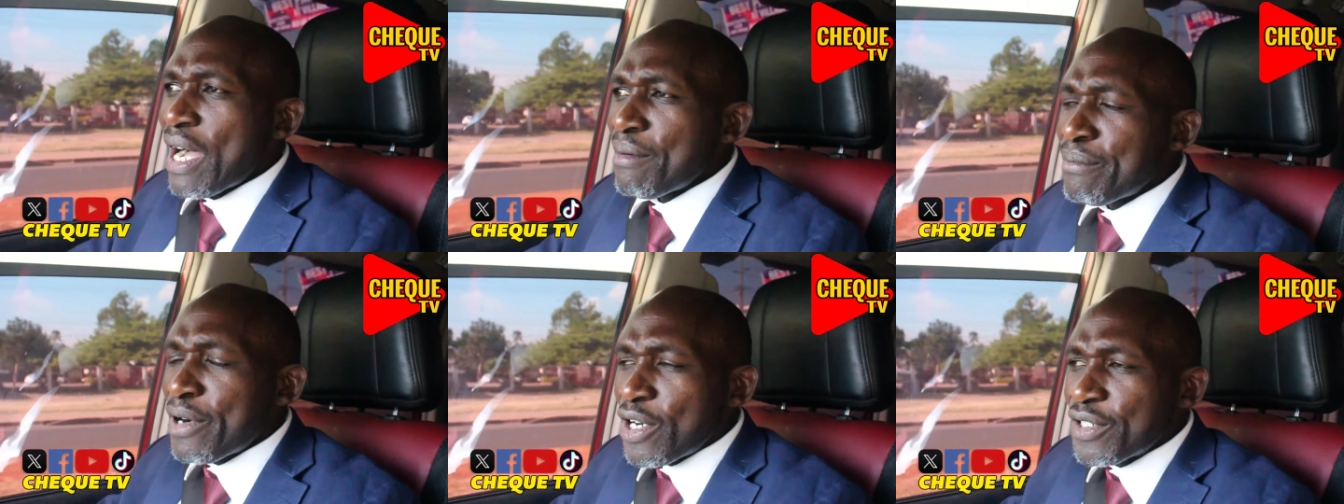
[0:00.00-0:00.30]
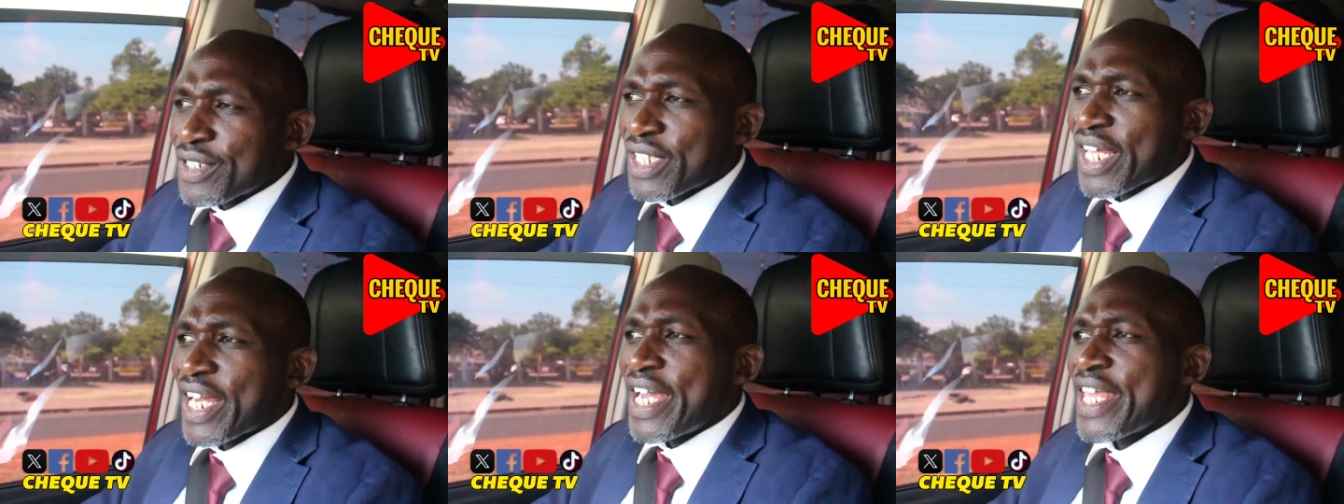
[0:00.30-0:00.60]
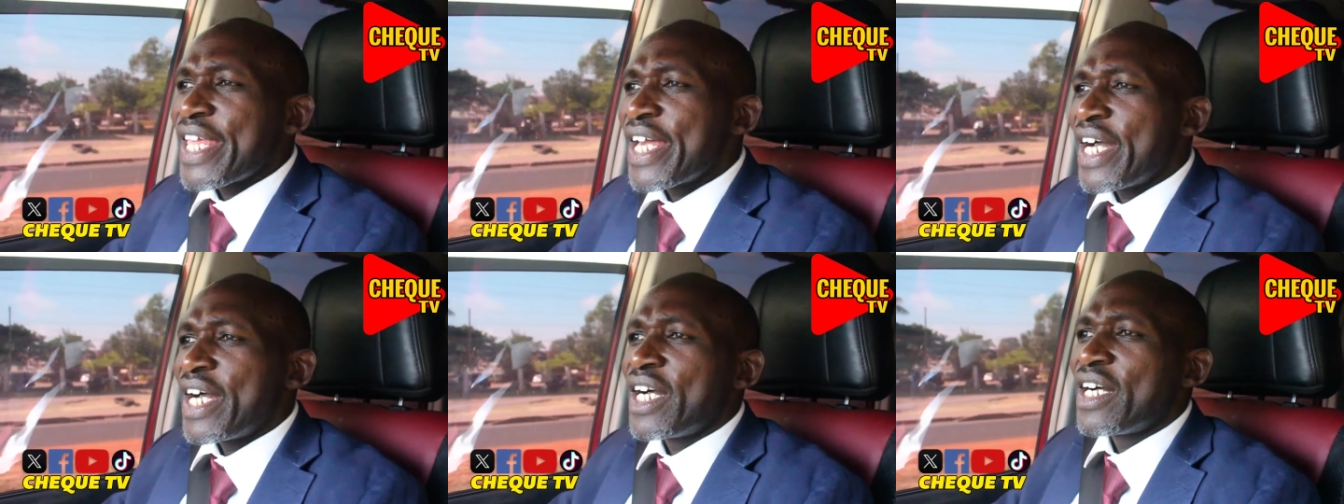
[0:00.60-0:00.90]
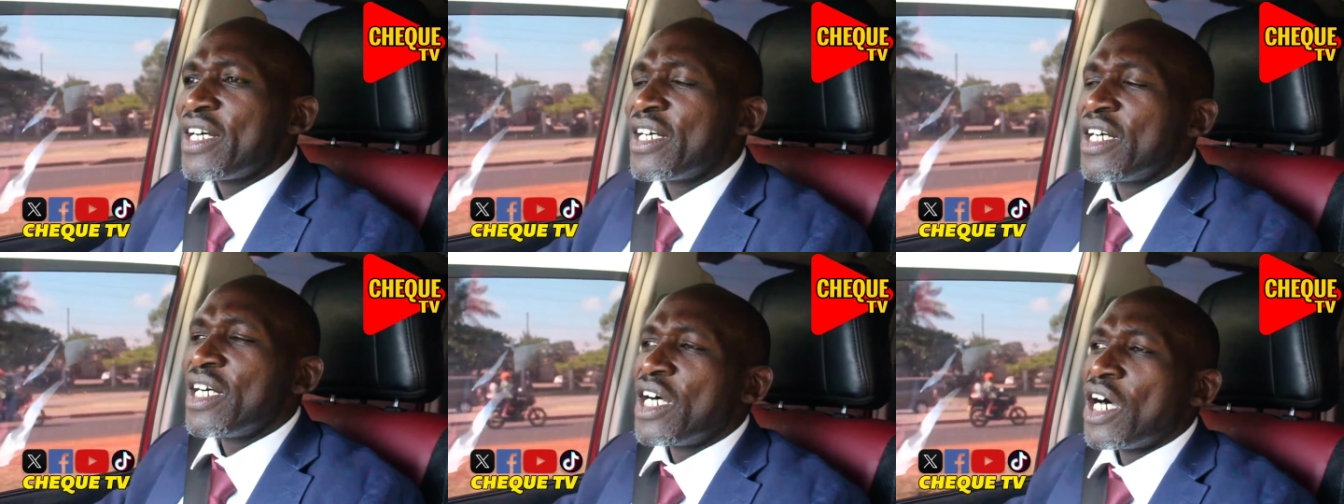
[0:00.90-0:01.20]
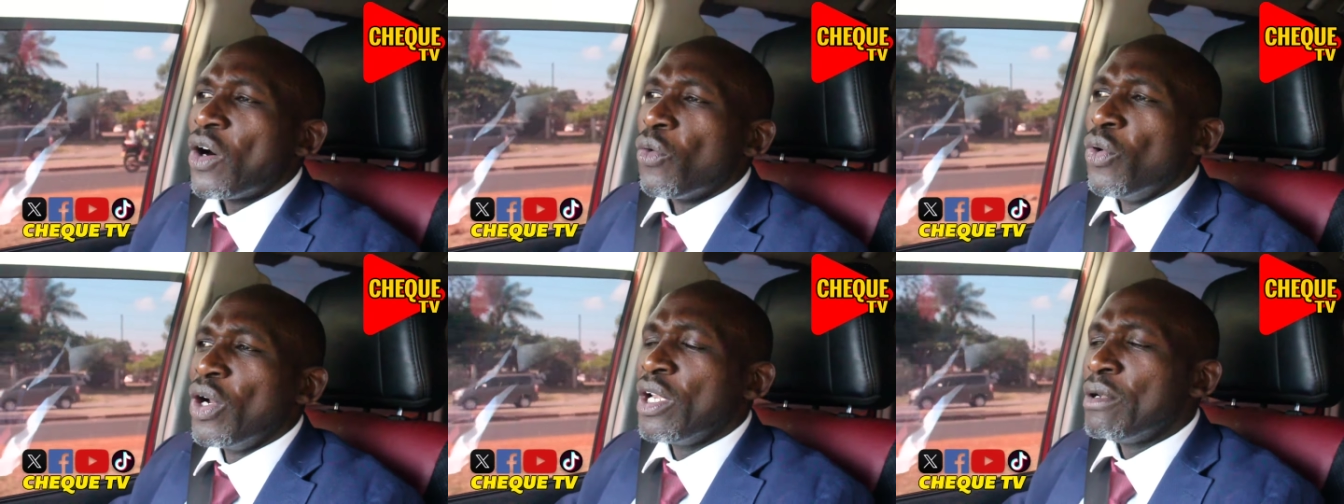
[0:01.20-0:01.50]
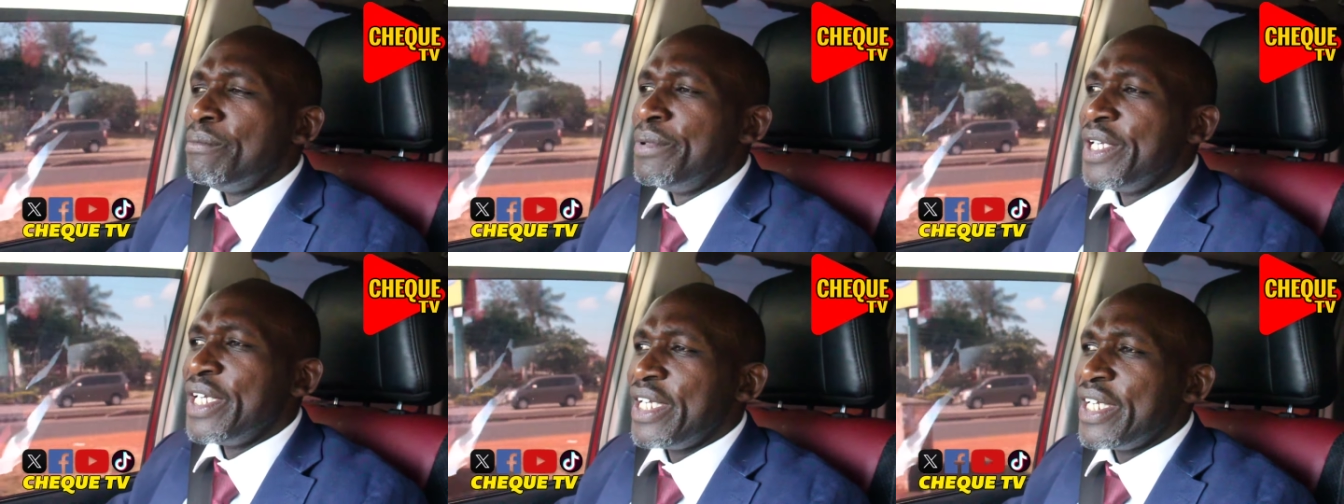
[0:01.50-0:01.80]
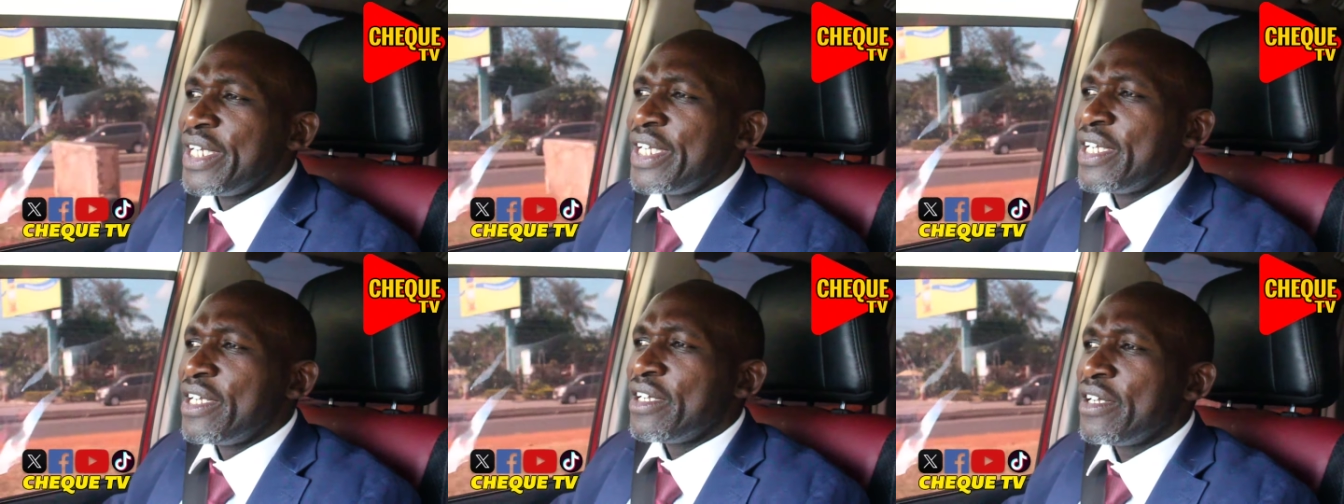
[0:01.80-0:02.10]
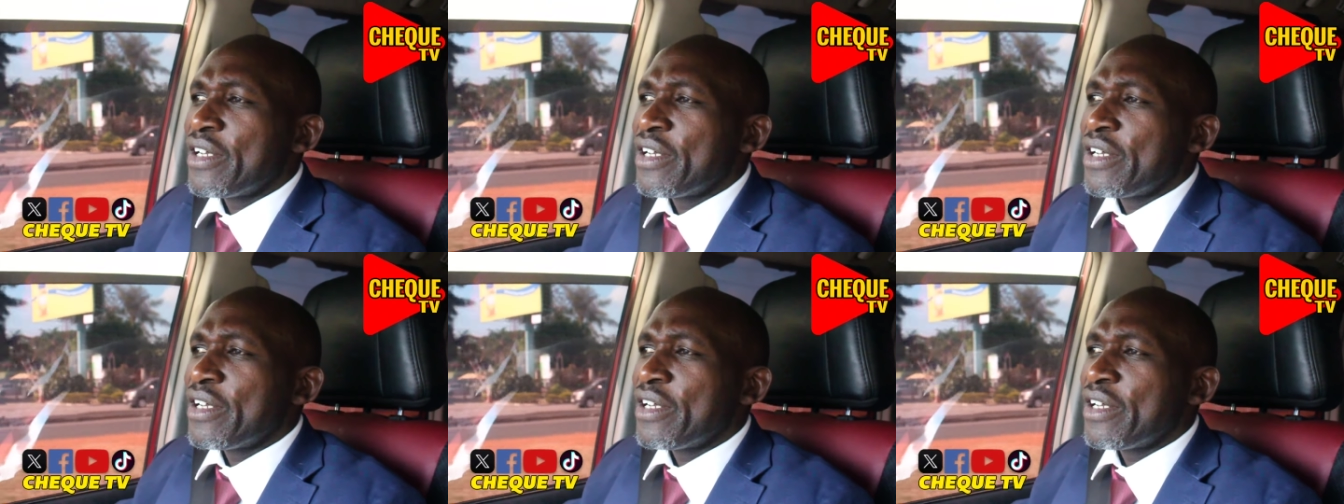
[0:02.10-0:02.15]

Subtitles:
Mount Kenya will be